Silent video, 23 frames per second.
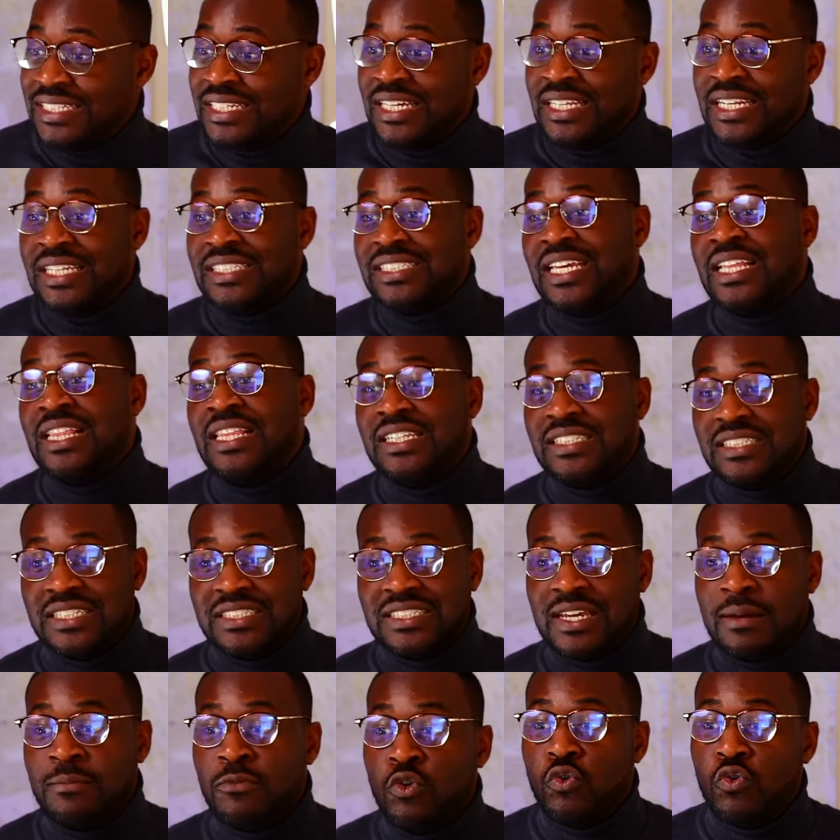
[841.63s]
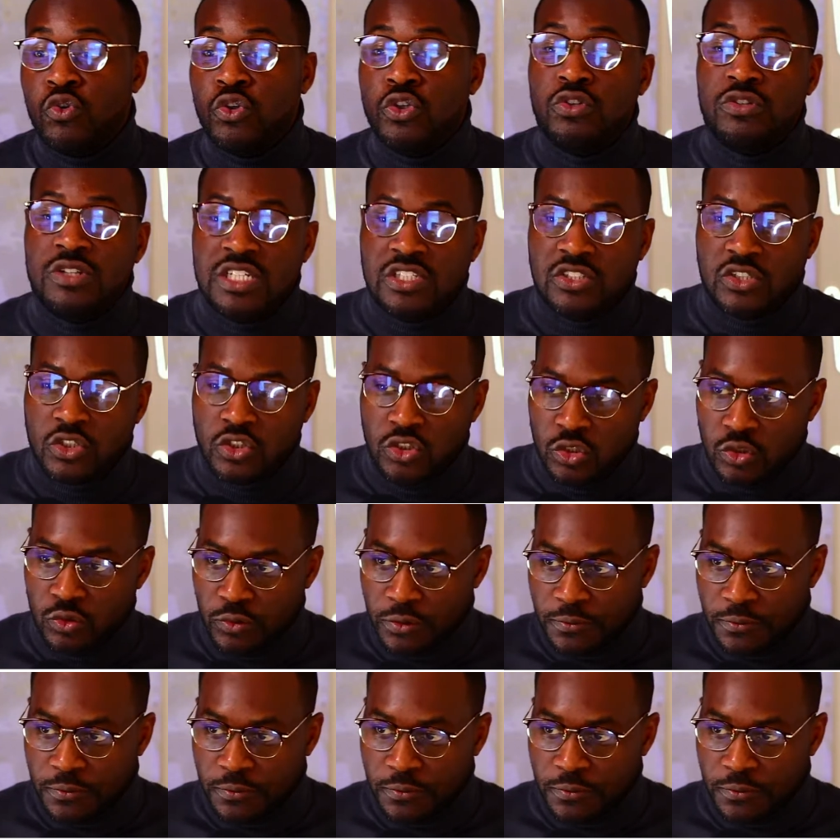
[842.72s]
They said, listen, Samuel, you need to do